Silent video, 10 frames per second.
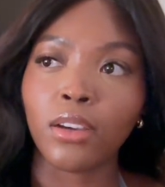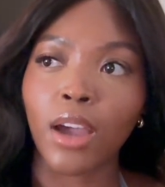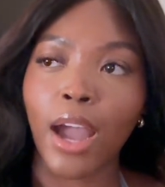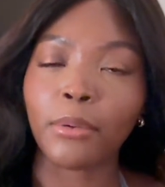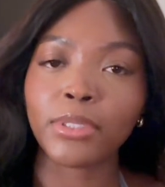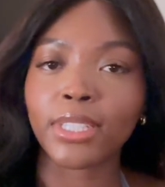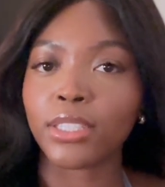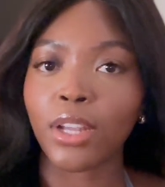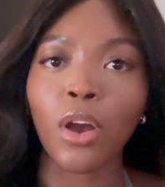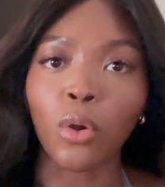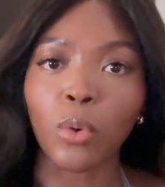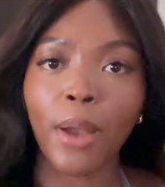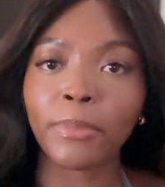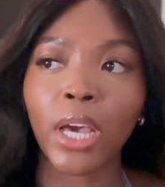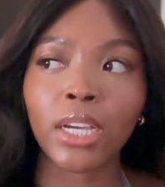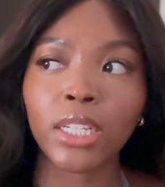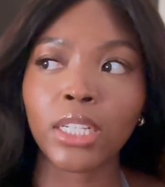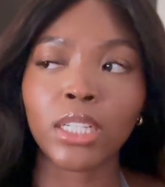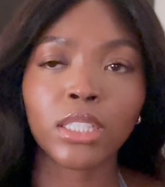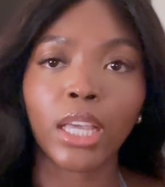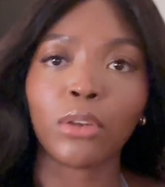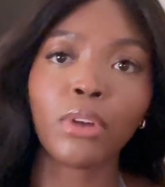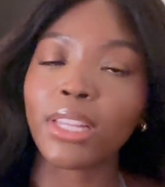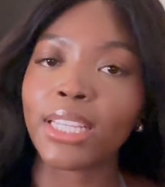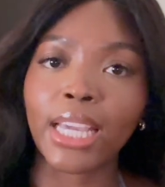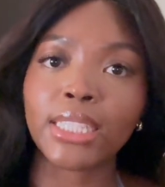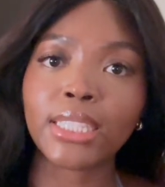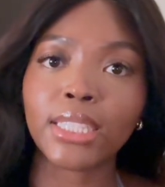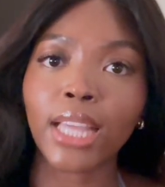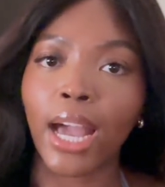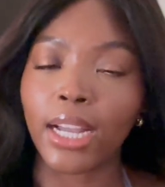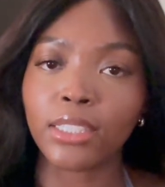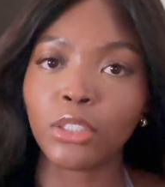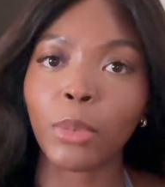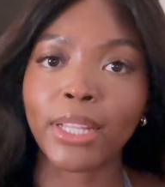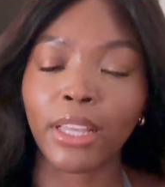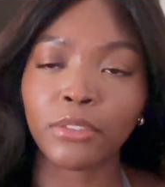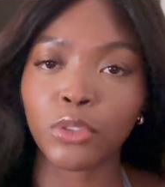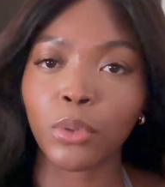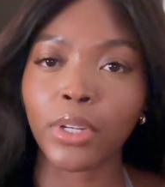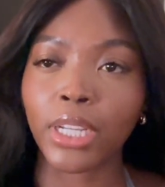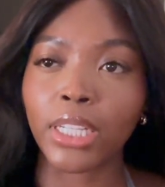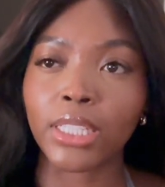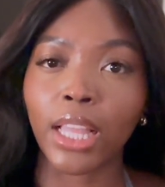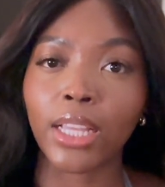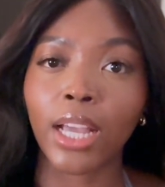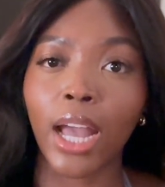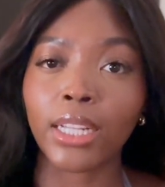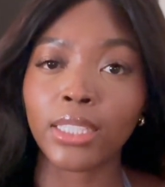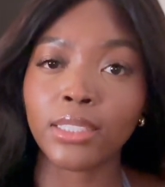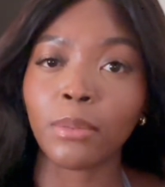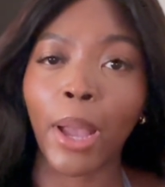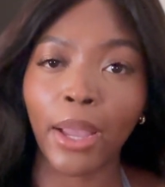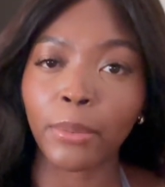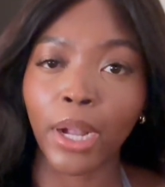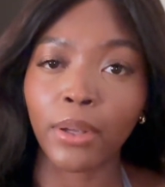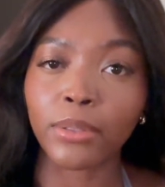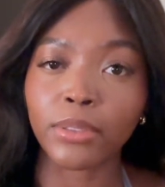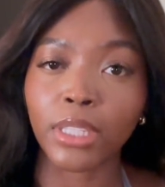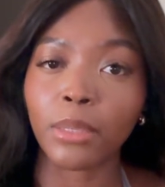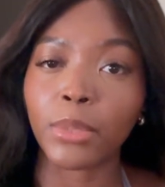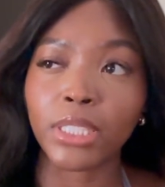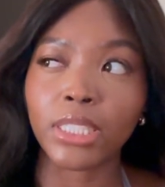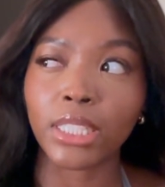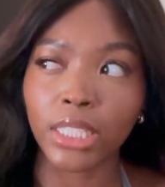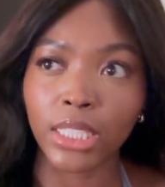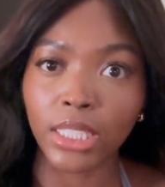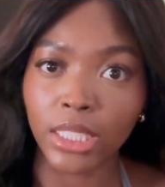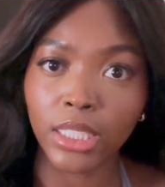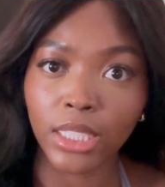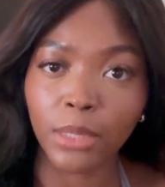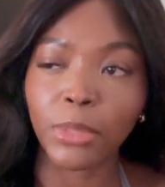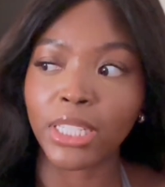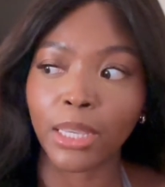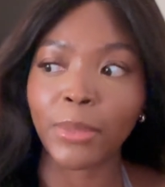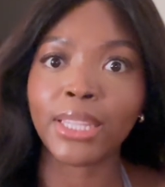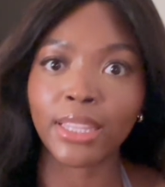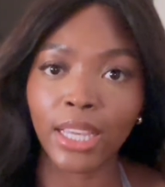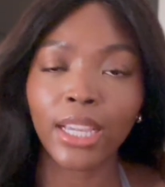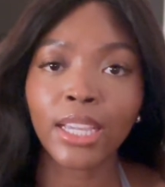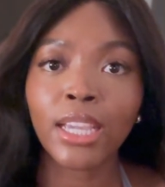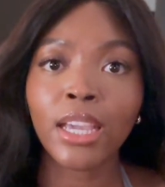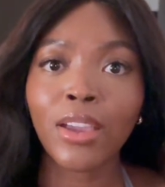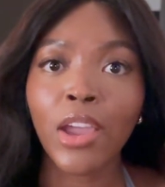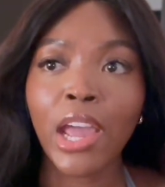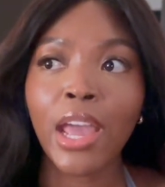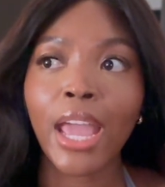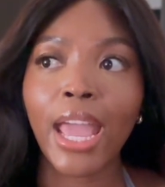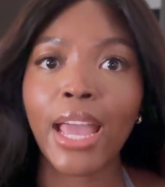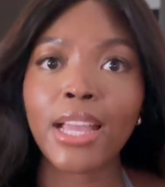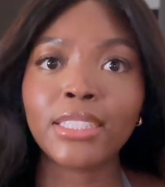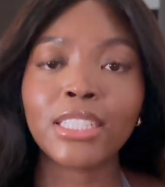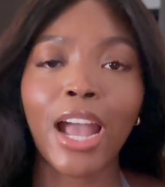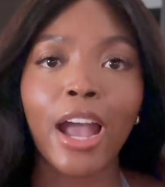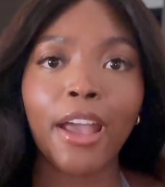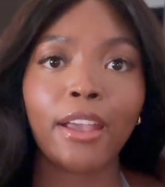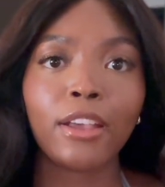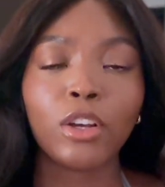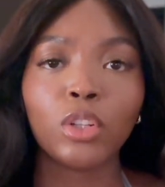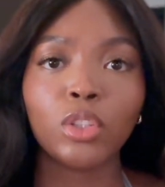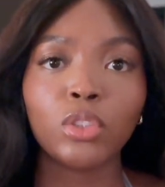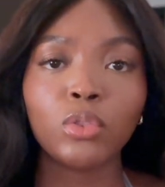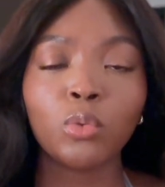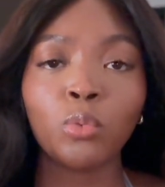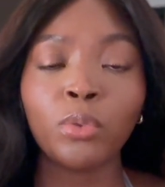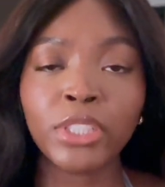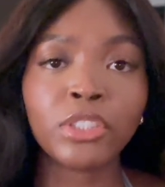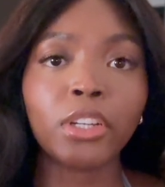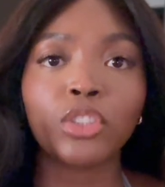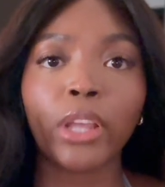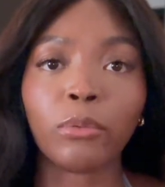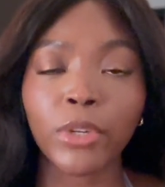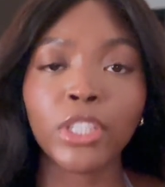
I was like, no, I'm not gonna like relegate that to my life story. Like, I need some eyebrows immediatamente. And I researched and